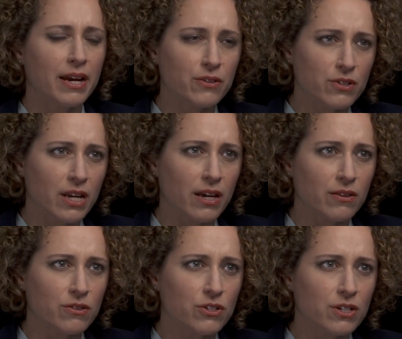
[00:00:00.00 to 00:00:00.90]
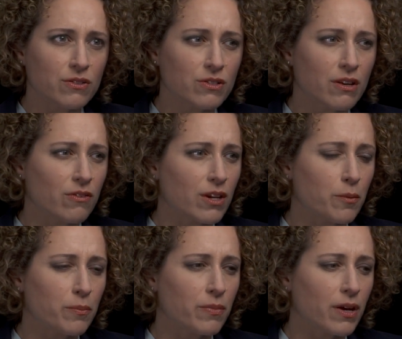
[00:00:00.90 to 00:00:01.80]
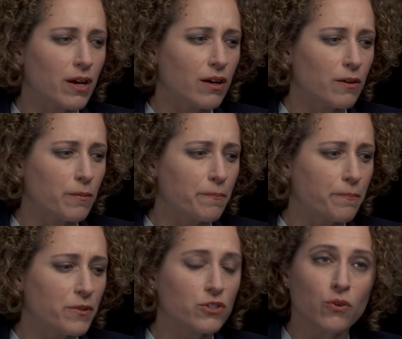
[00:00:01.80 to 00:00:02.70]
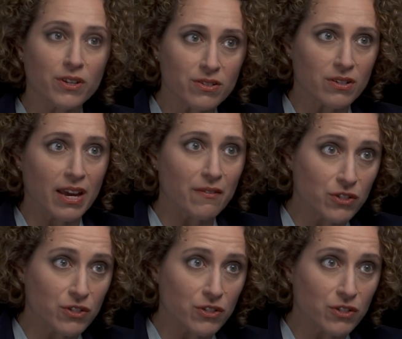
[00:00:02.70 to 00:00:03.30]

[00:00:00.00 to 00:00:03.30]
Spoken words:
I understand she's given up the choice to have